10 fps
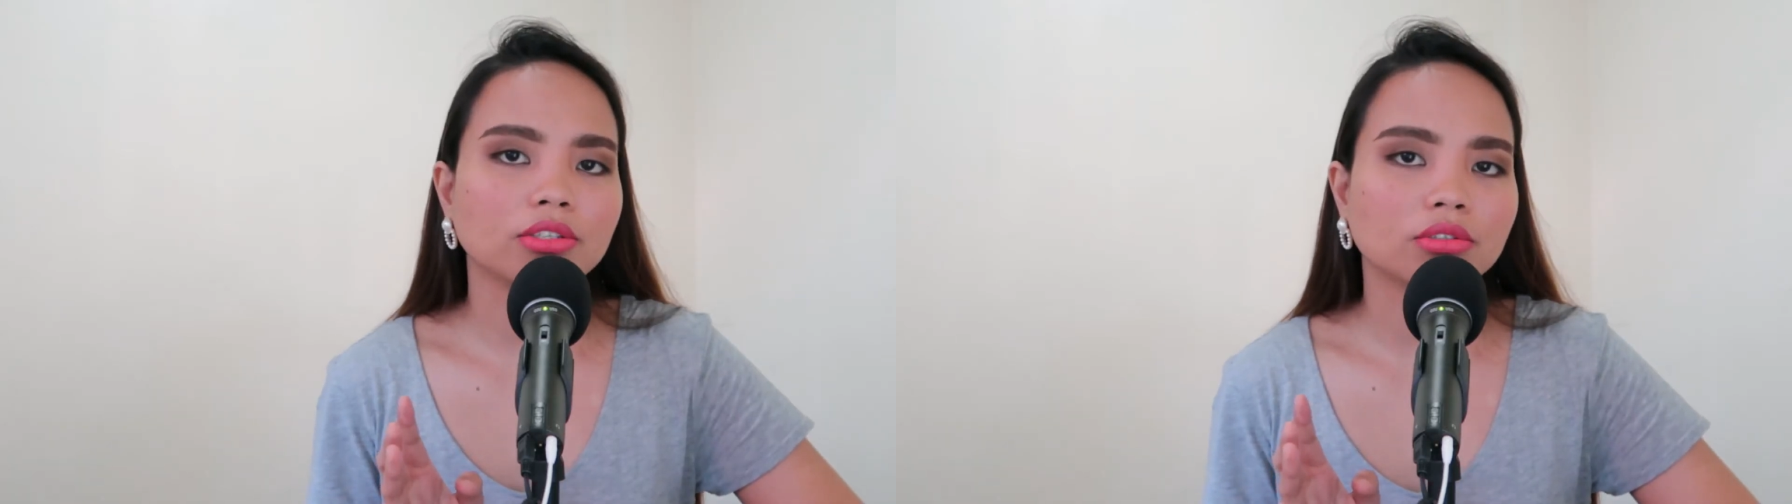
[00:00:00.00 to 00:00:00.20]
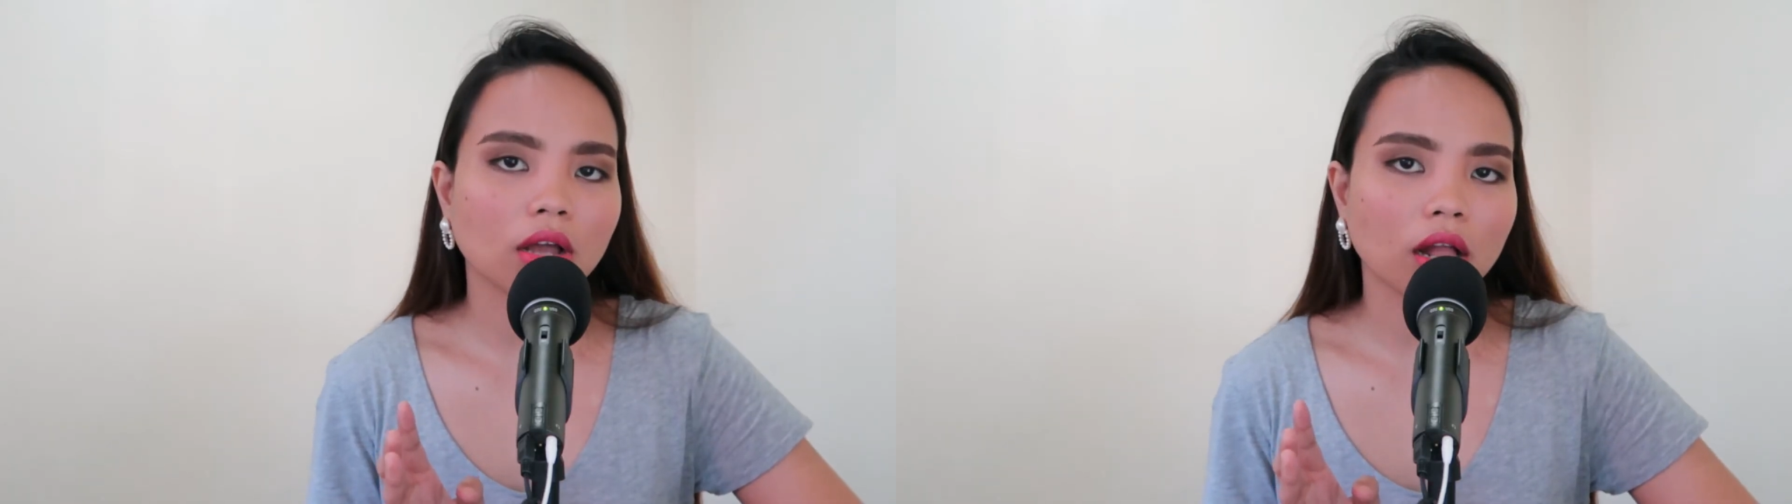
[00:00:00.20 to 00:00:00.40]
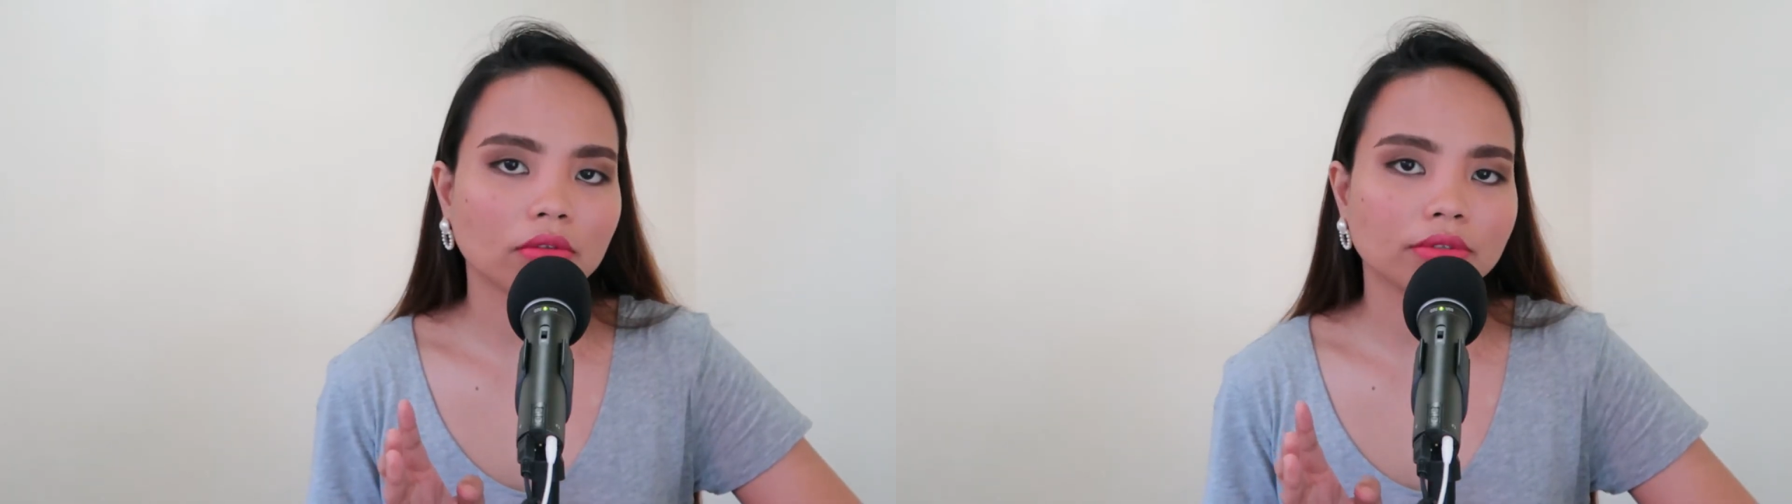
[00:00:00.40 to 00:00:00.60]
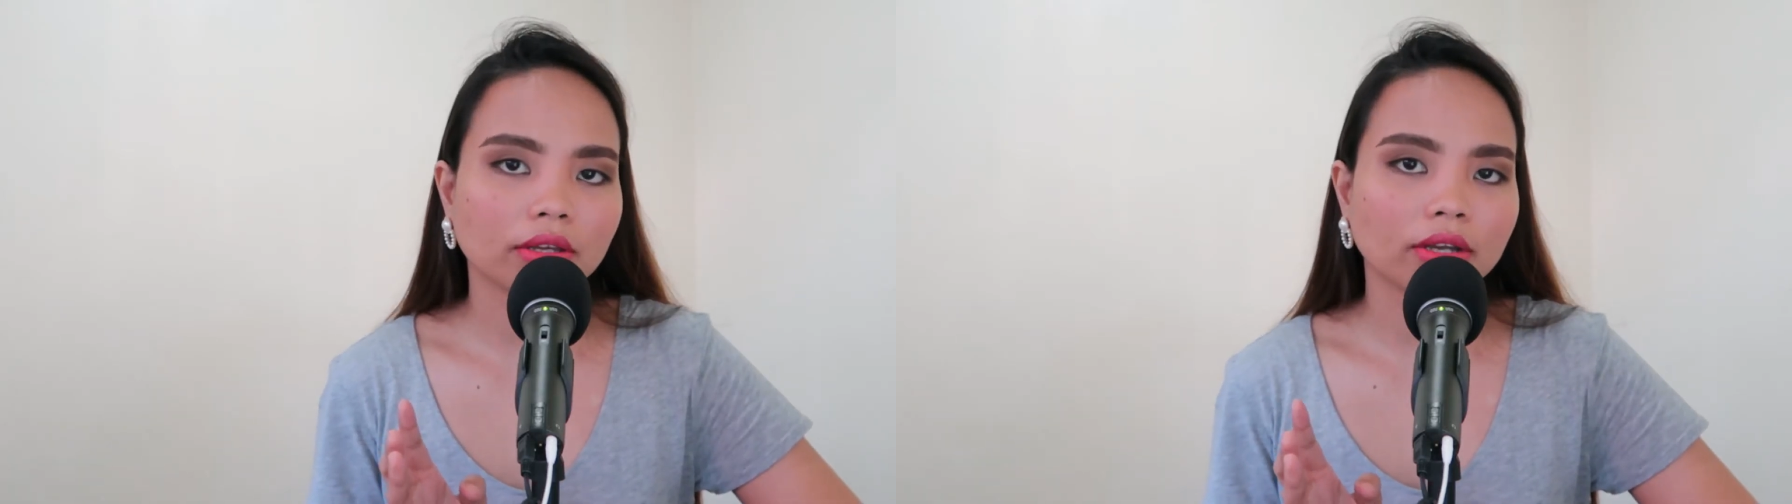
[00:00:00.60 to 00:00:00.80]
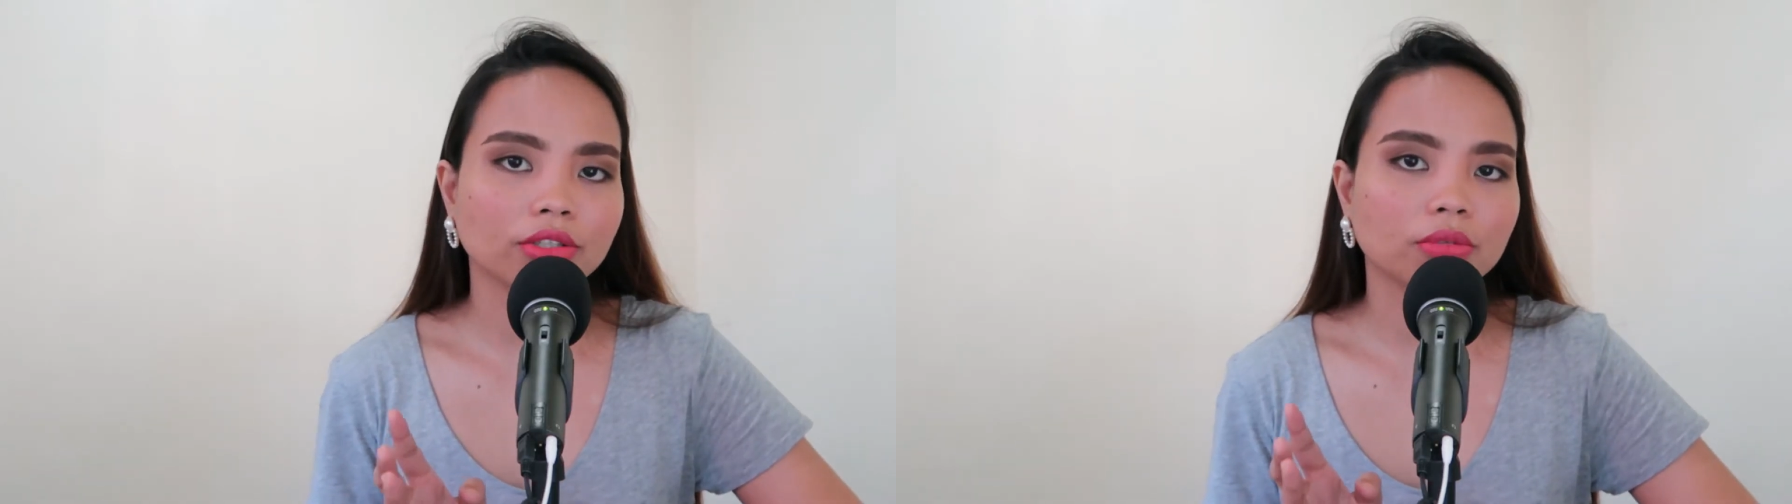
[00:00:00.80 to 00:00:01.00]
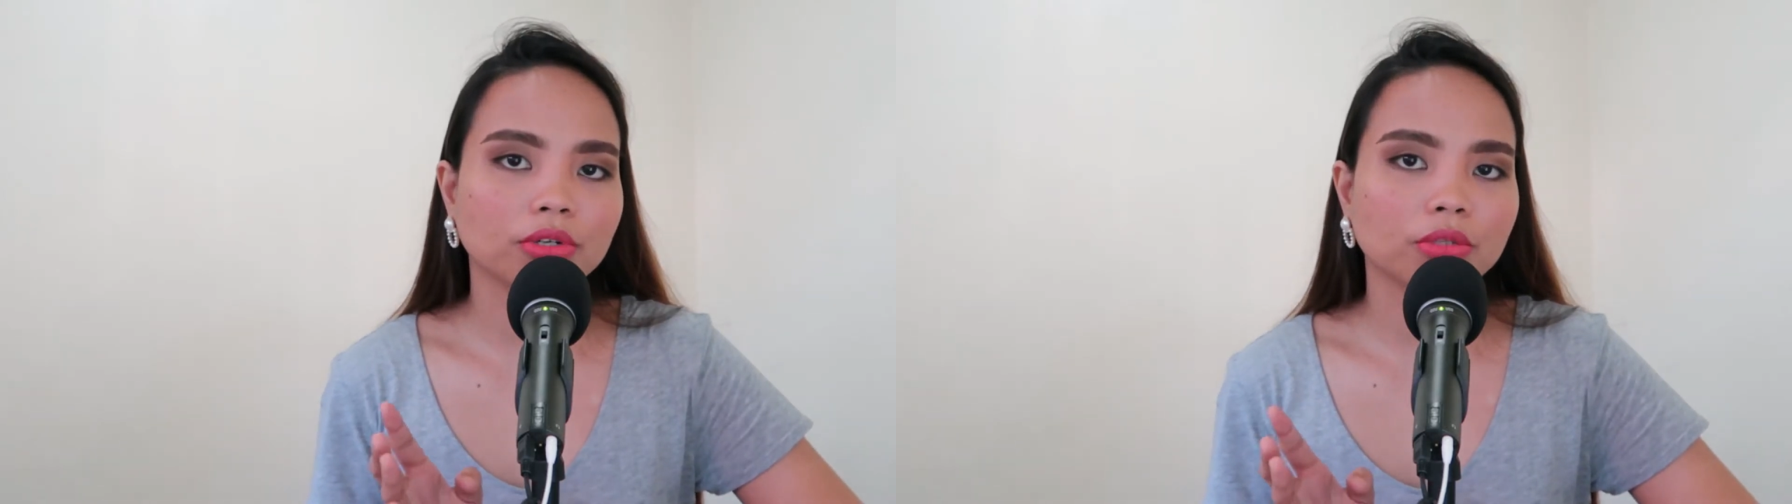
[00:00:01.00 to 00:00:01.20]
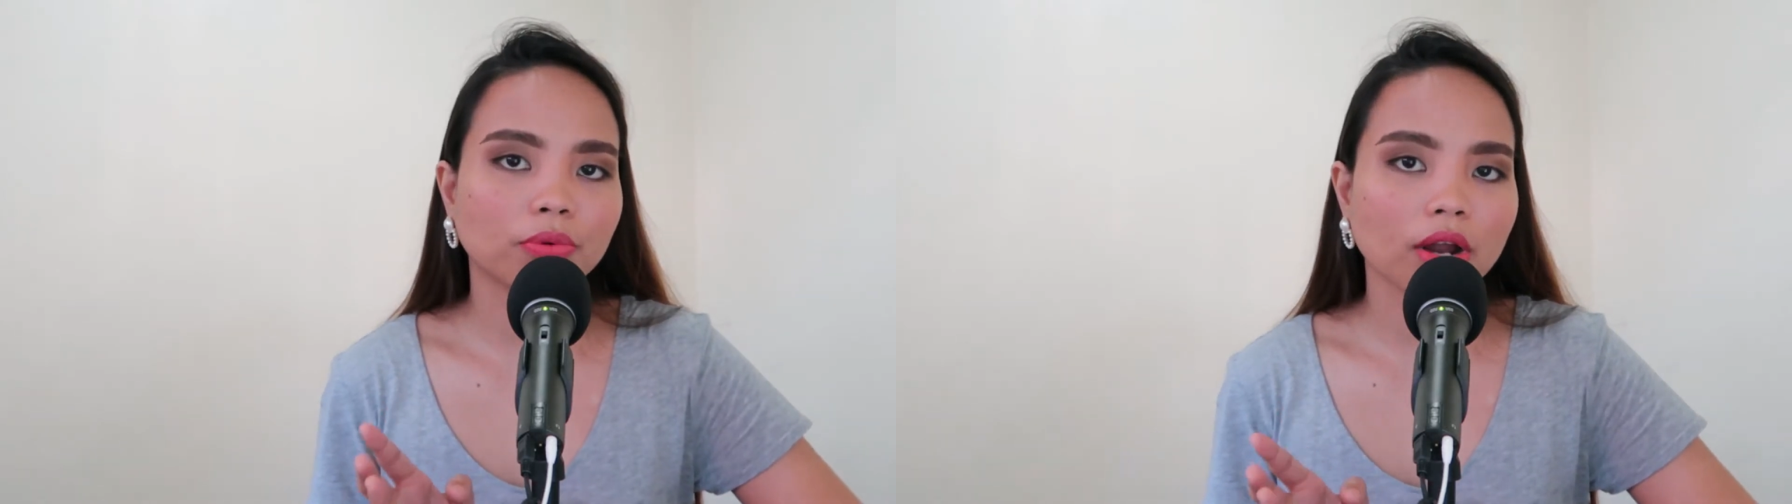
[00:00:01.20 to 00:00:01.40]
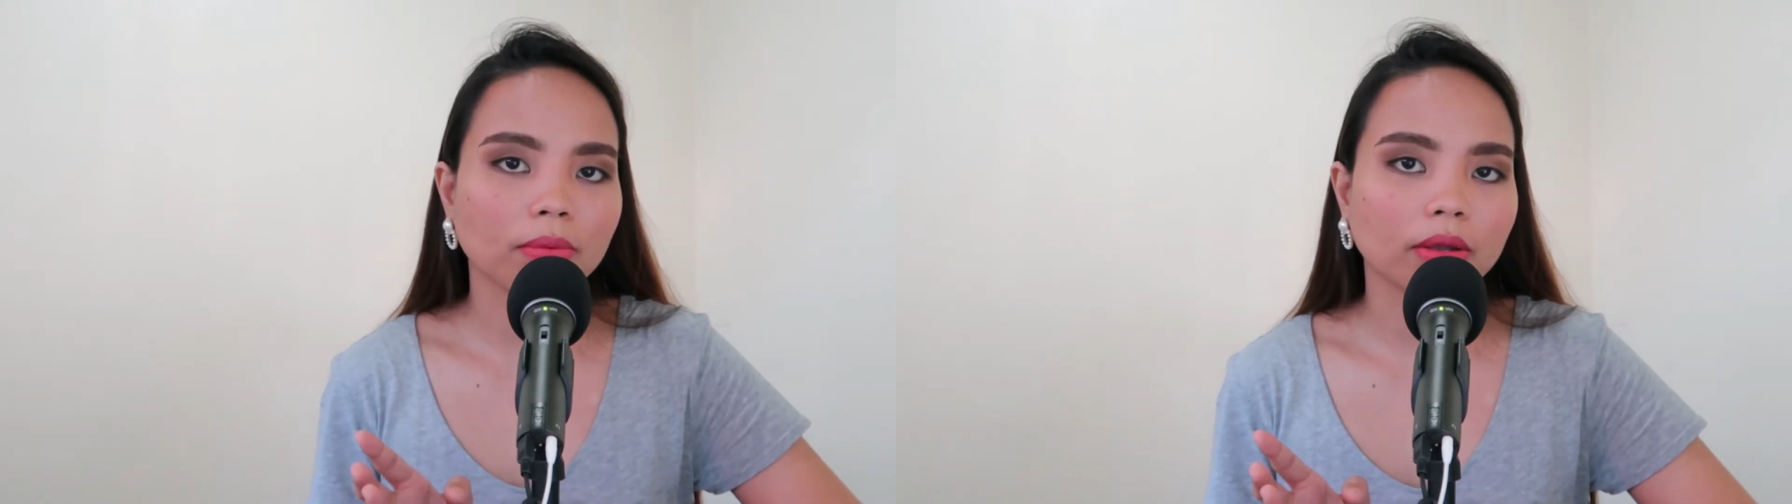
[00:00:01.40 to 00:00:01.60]
solved the customer's
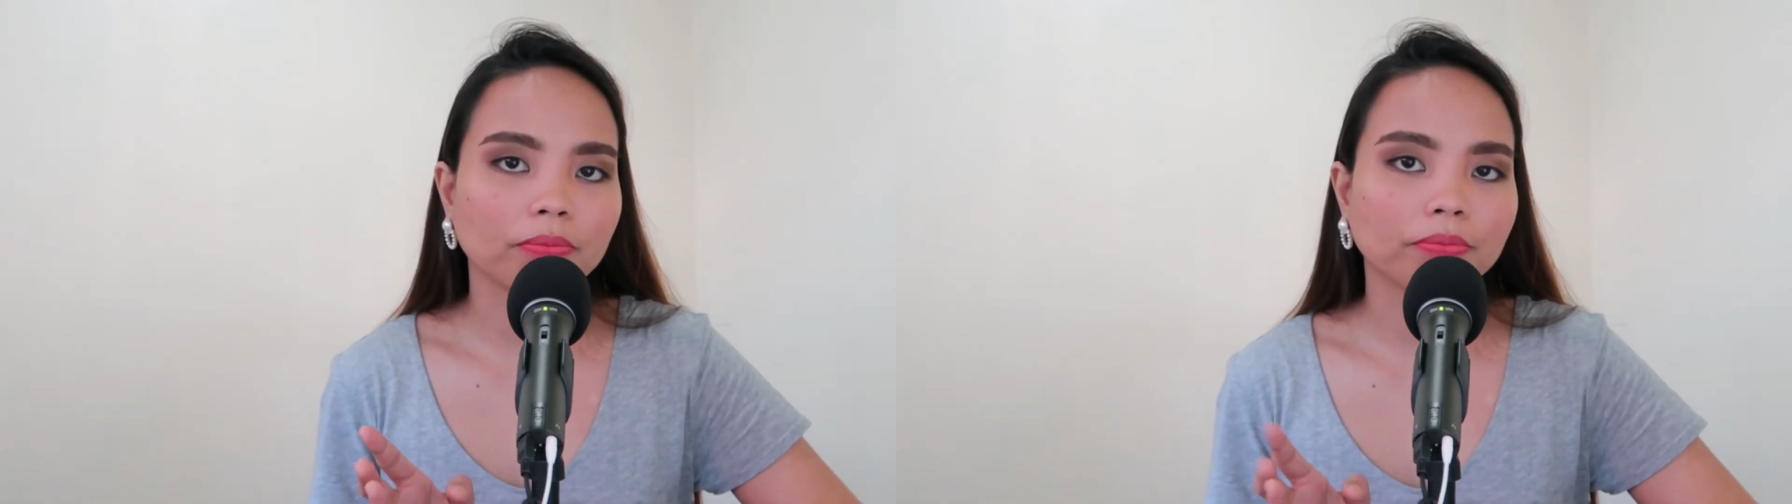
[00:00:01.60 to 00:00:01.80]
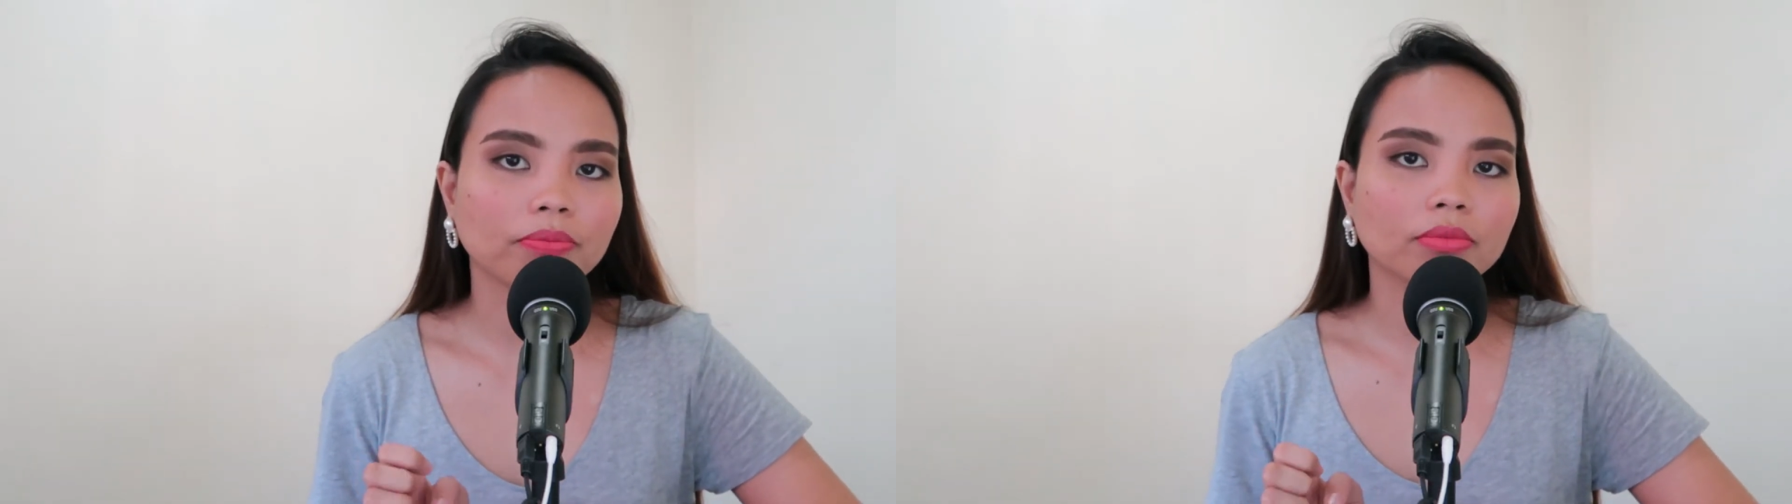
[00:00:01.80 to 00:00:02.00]
problem.